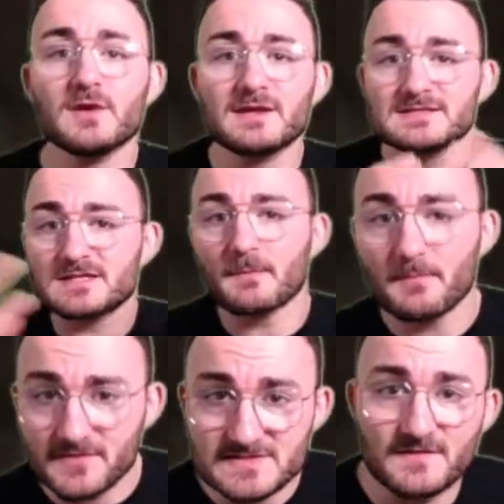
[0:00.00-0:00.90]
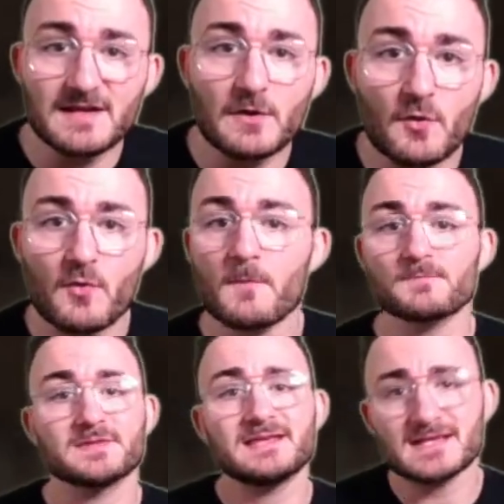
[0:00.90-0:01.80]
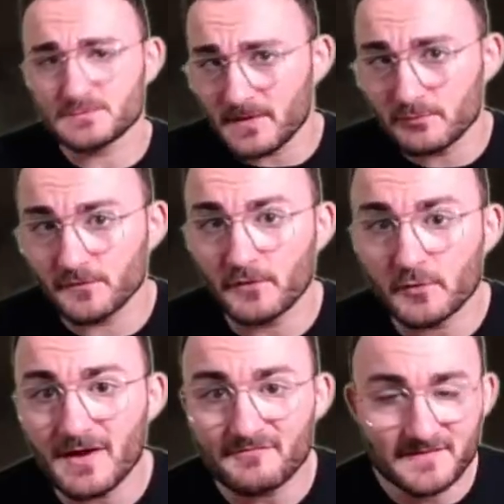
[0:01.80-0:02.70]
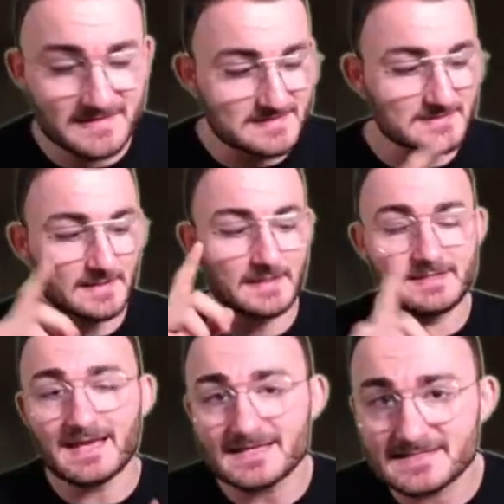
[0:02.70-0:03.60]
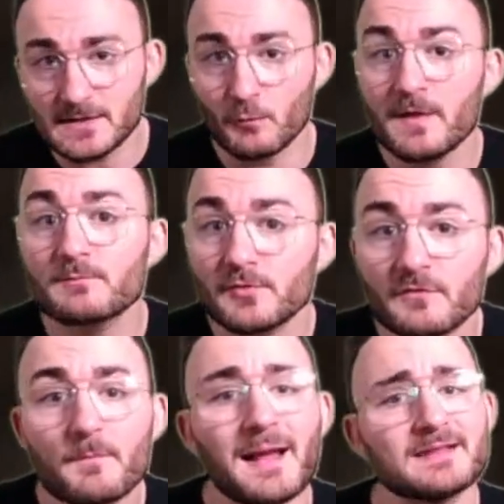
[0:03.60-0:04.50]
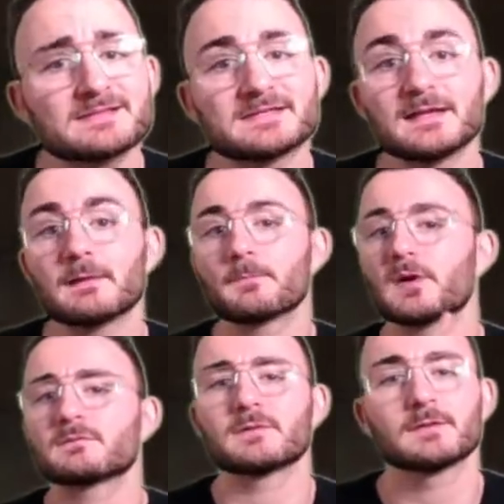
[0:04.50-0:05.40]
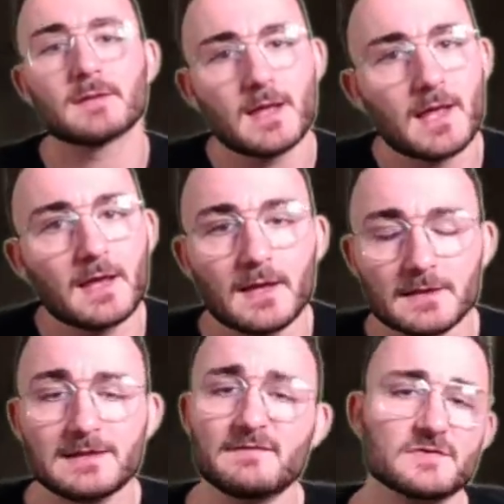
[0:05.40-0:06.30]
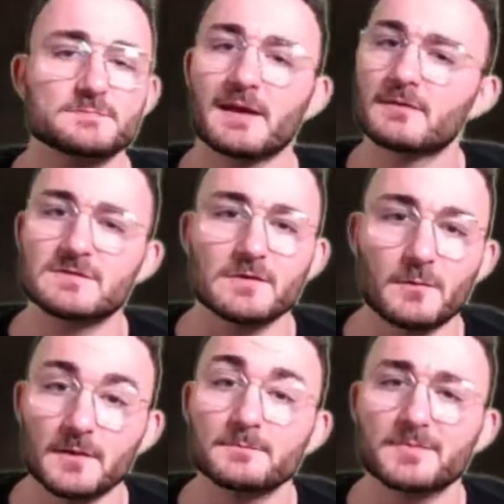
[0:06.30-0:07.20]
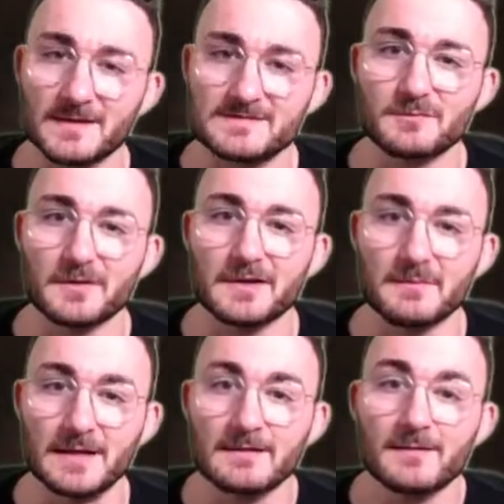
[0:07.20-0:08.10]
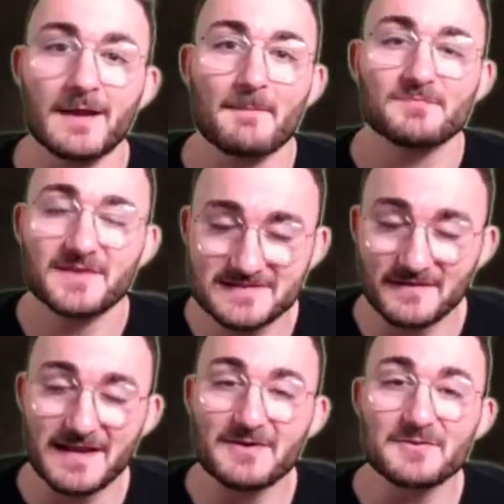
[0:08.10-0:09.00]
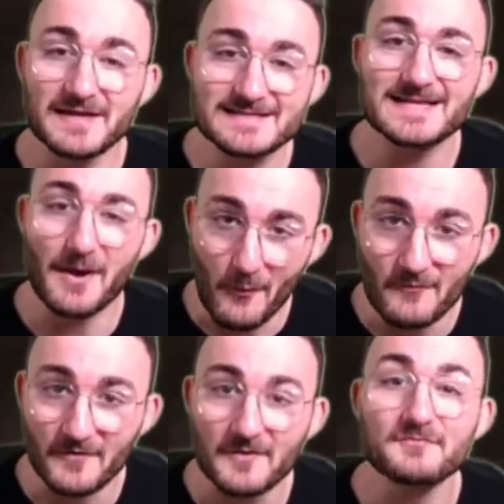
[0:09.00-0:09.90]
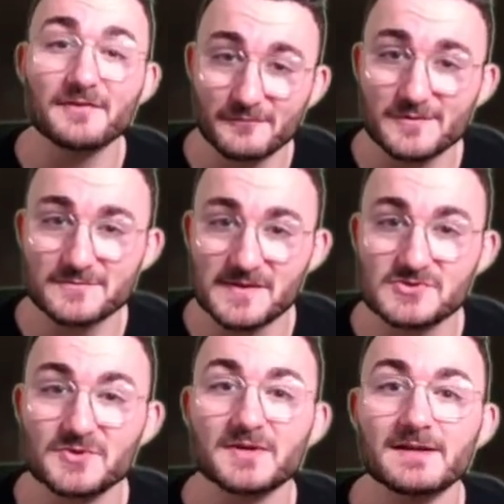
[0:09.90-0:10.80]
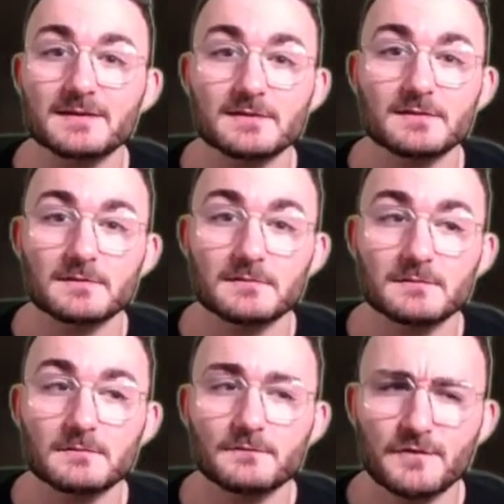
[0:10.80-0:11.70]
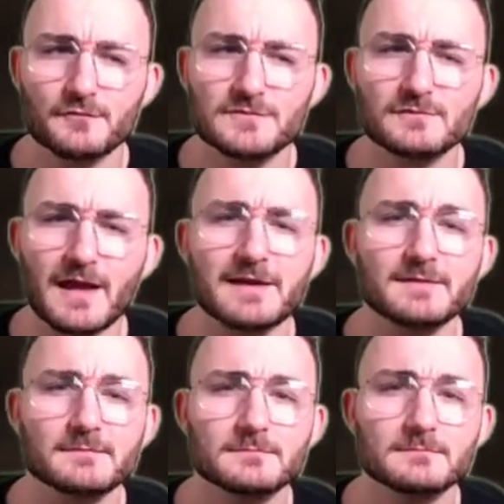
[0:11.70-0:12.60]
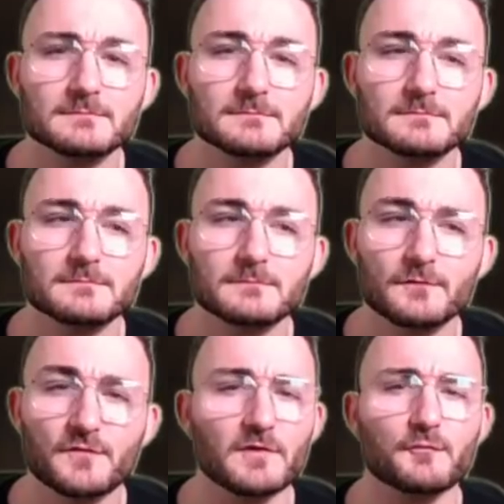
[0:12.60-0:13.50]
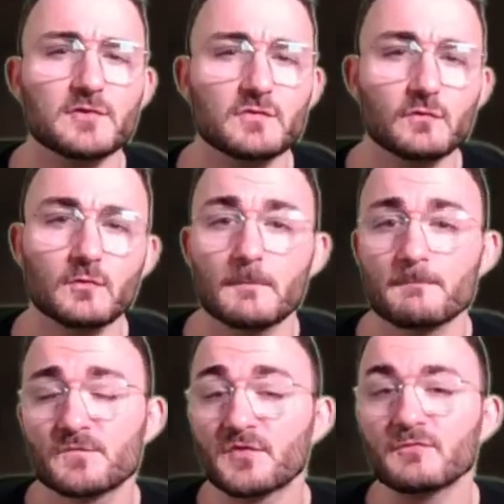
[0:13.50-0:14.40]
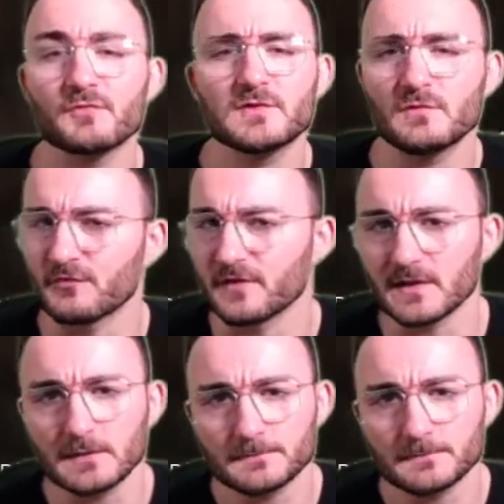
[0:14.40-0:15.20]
sum up this video, yes, we improved the graphics, yes, we improved the balancing, but give us back the tier 1, please, Wargaming. This video is now over. Feel free to enjoy, feel free to like, feel free to feel,